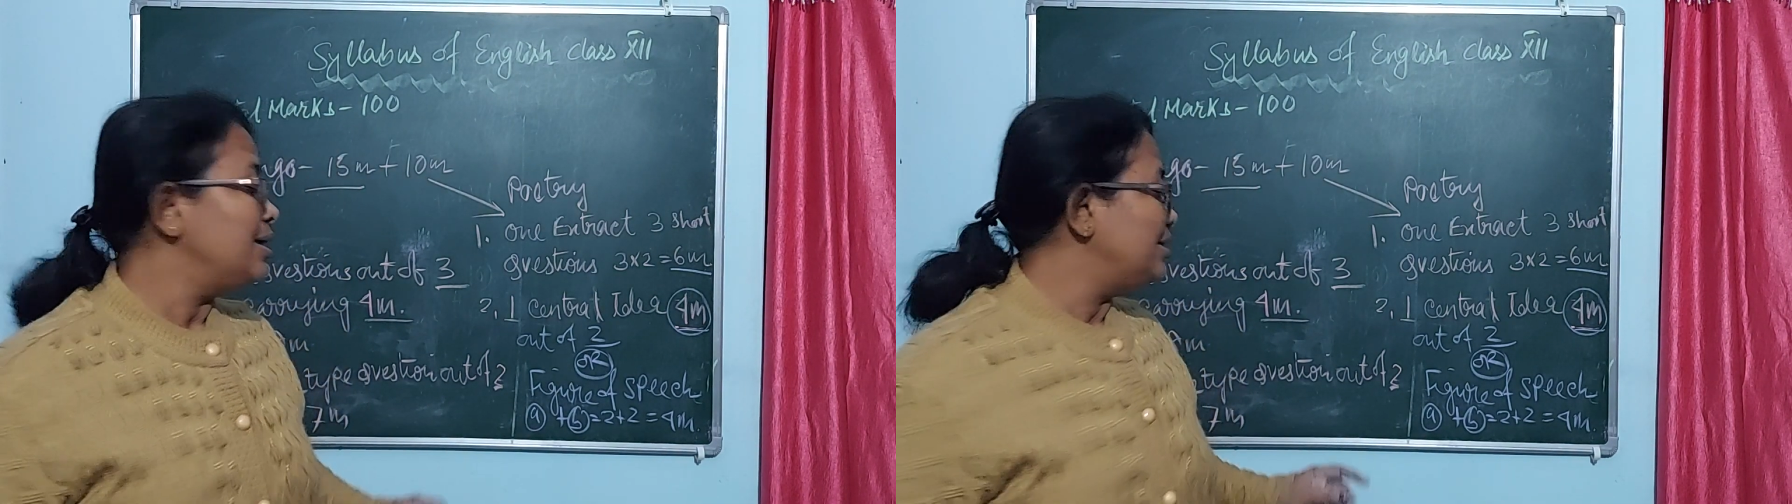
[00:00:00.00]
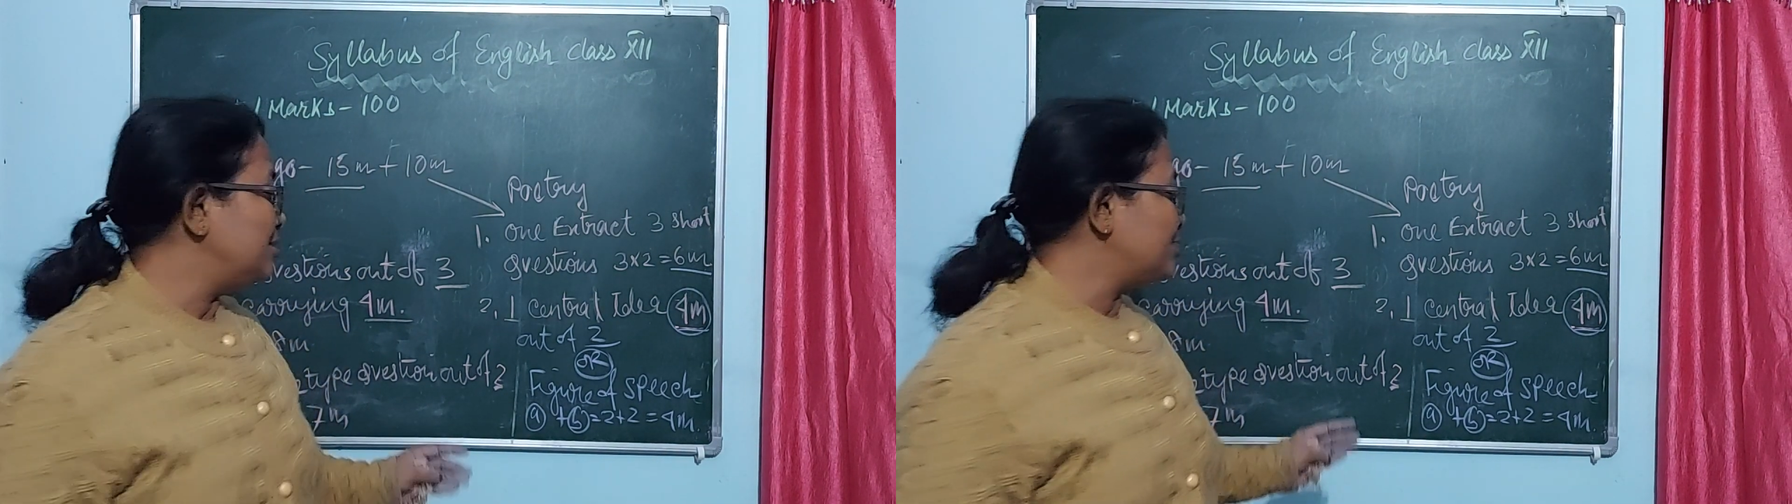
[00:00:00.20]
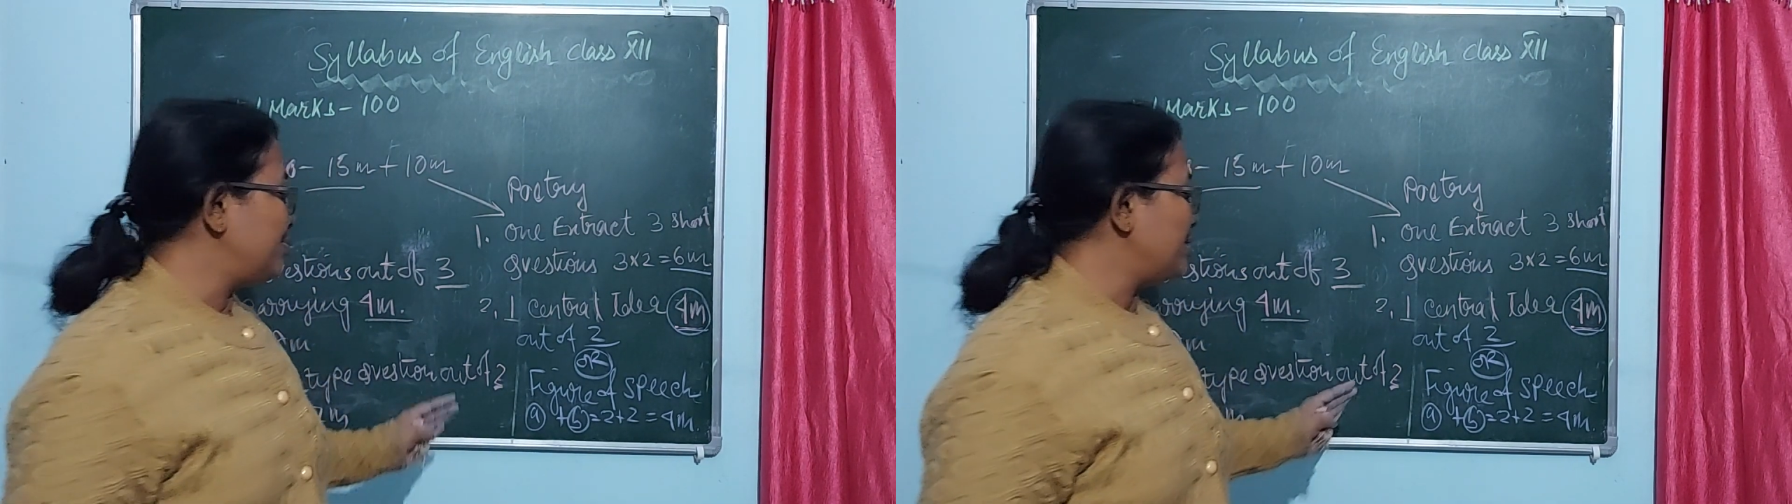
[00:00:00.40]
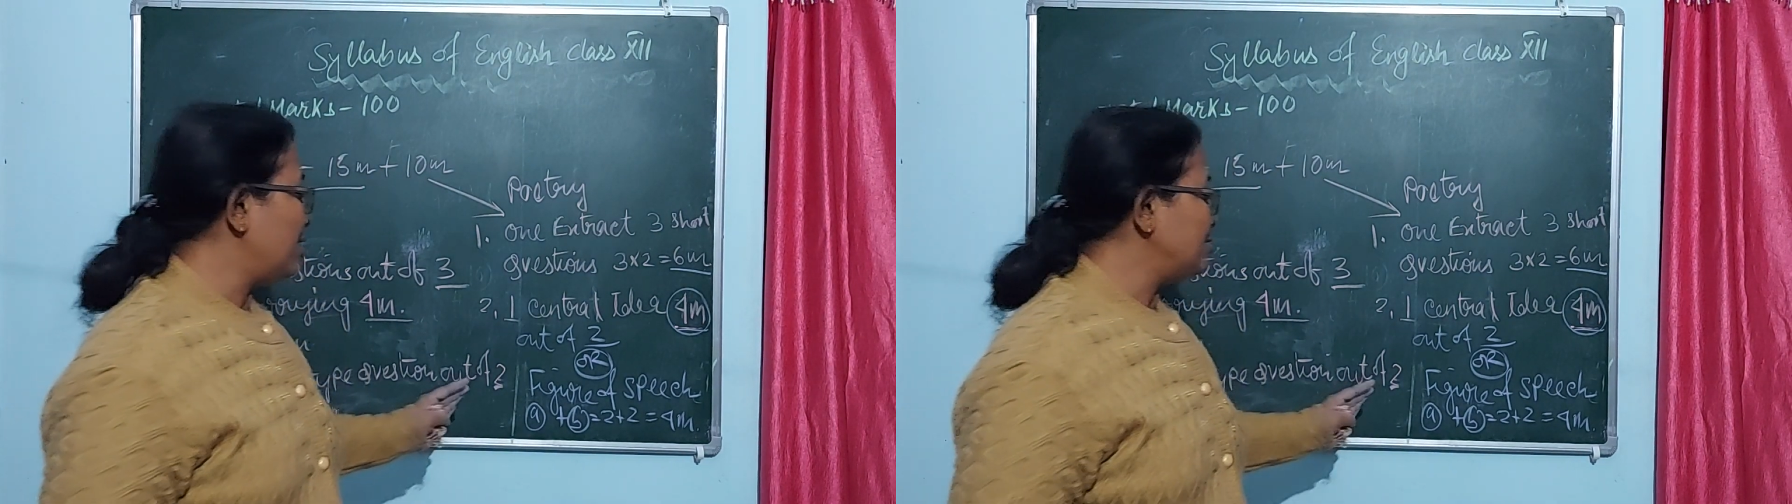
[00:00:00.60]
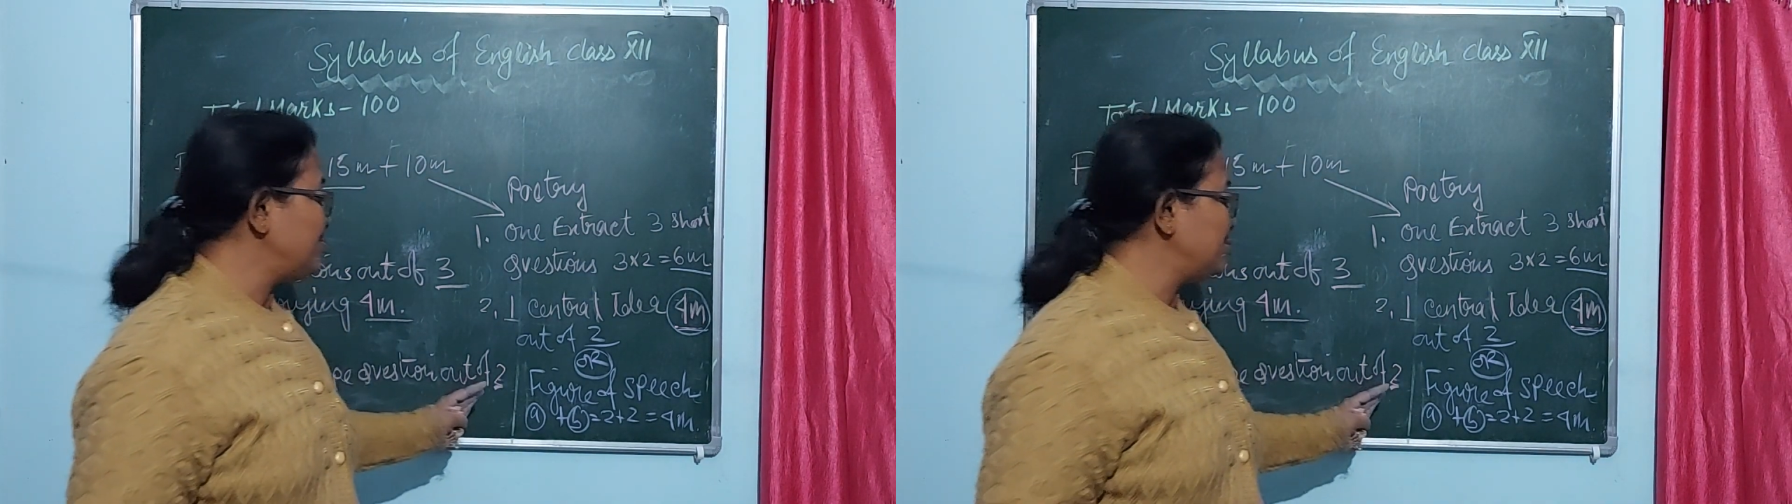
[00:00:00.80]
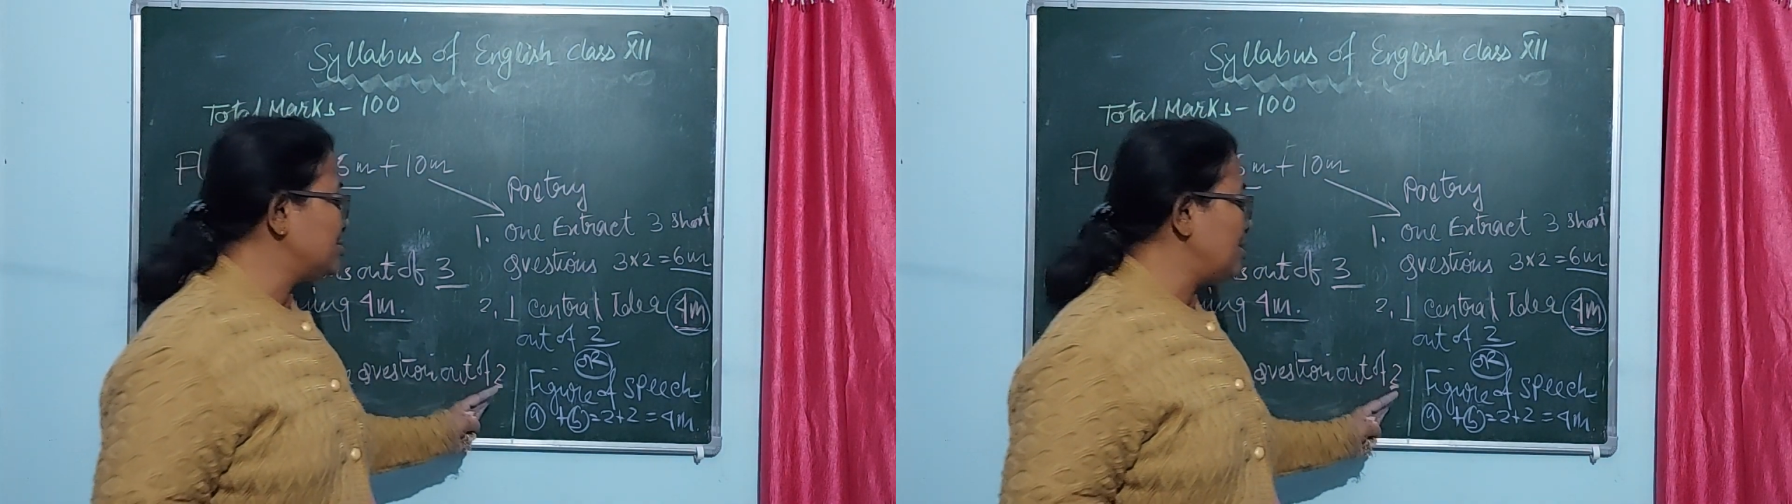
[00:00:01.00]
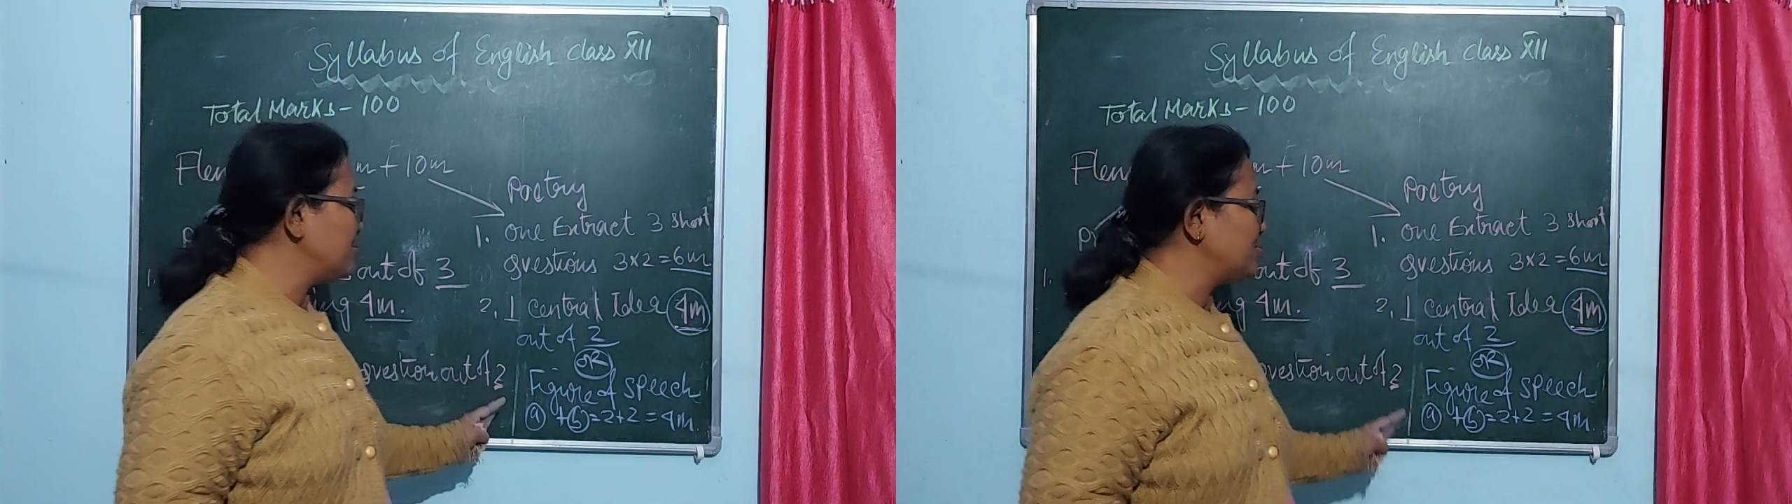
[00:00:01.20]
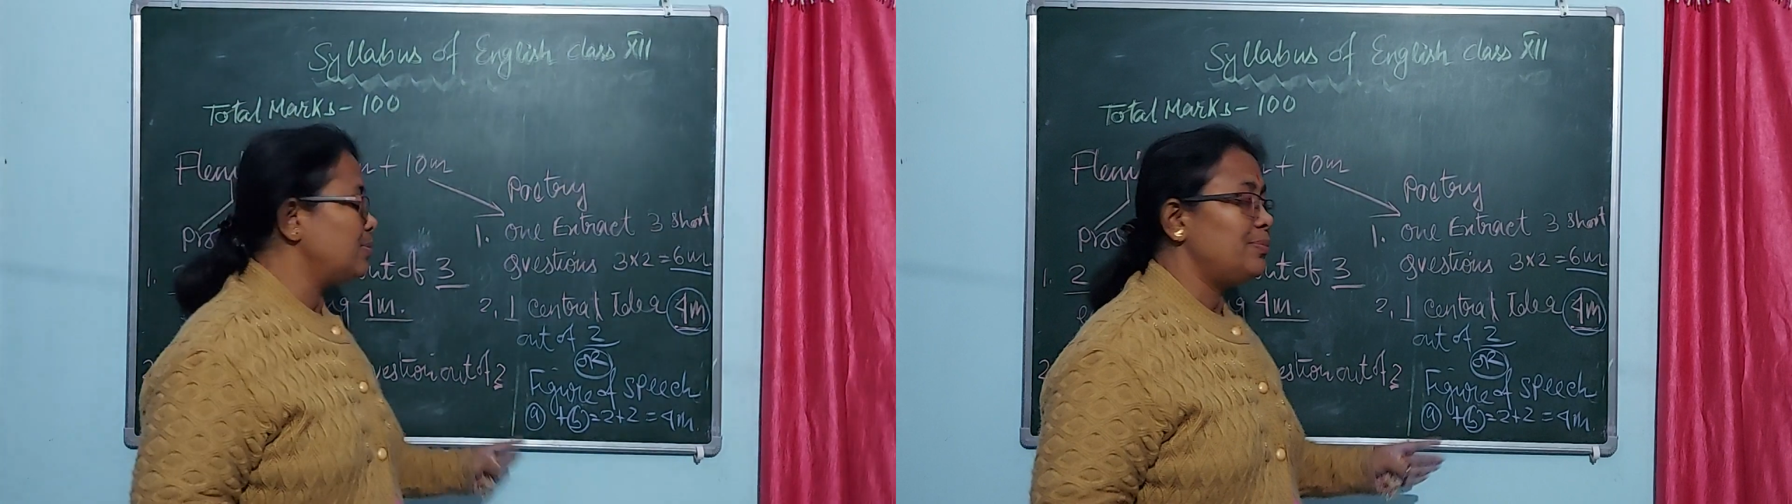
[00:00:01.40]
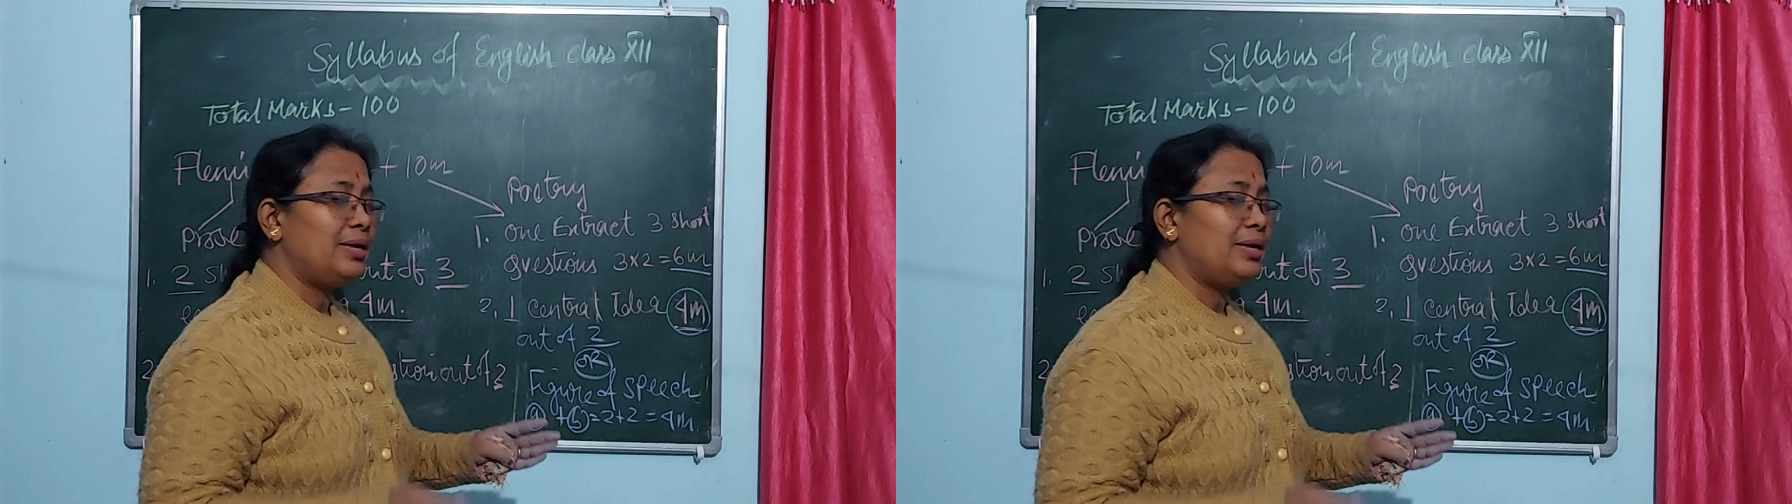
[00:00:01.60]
this figure of speech comes from